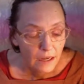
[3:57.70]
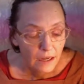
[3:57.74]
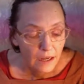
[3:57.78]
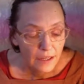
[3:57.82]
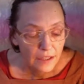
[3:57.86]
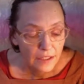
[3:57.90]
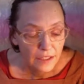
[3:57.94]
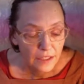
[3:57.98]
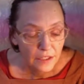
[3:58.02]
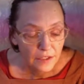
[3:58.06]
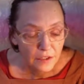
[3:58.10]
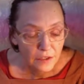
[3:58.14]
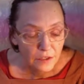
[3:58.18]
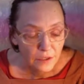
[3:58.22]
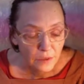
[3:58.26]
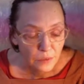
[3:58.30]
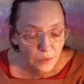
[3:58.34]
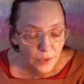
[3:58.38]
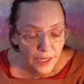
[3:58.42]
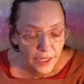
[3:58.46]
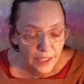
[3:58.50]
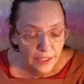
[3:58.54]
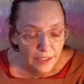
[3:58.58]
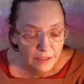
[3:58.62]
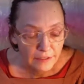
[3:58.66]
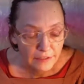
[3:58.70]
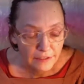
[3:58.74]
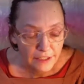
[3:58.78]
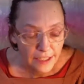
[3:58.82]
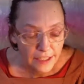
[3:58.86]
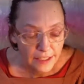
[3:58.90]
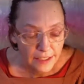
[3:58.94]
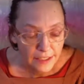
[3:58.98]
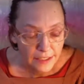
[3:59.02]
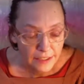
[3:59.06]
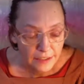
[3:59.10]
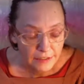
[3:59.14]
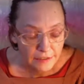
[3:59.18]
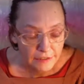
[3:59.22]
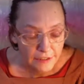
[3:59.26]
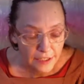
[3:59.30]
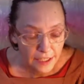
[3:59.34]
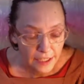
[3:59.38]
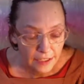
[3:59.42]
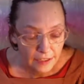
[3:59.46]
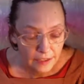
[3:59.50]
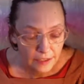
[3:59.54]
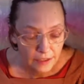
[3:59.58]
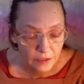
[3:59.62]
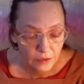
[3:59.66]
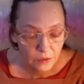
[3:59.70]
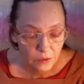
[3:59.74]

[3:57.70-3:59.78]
Another way of identifying an